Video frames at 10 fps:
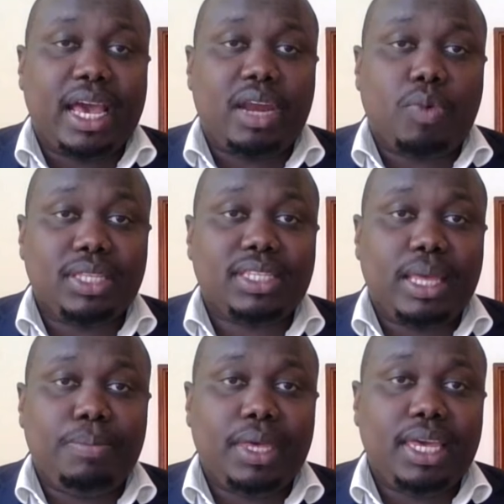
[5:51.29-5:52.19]
And once
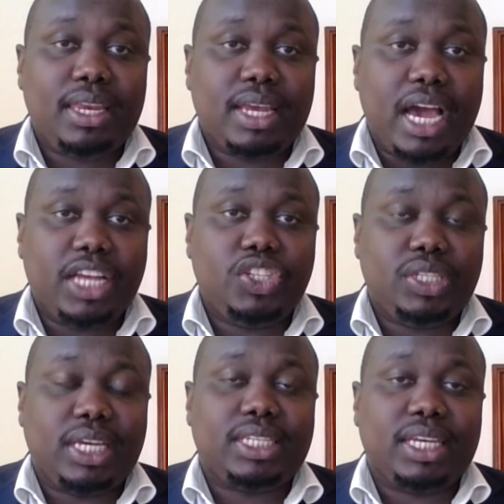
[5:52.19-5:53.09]
they begin
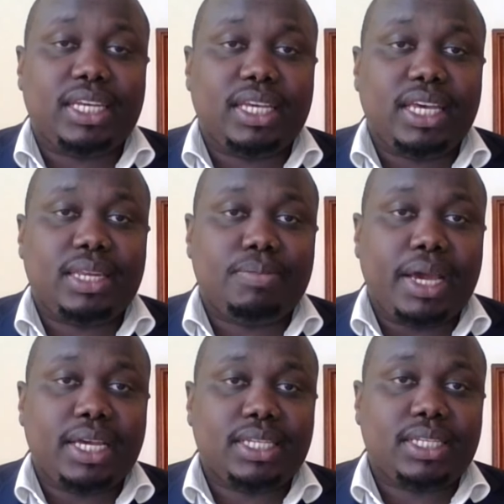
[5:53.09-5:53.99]
agitating, it
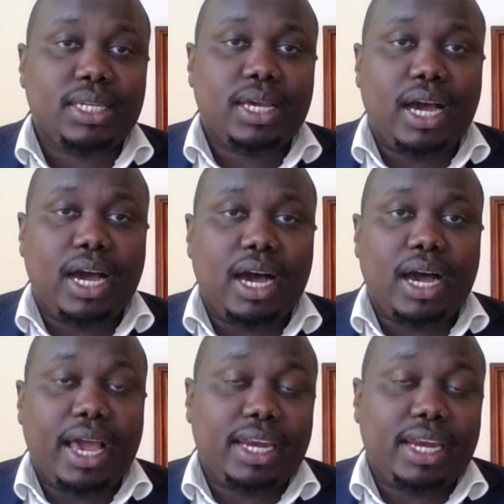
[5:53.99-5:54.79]
might uh,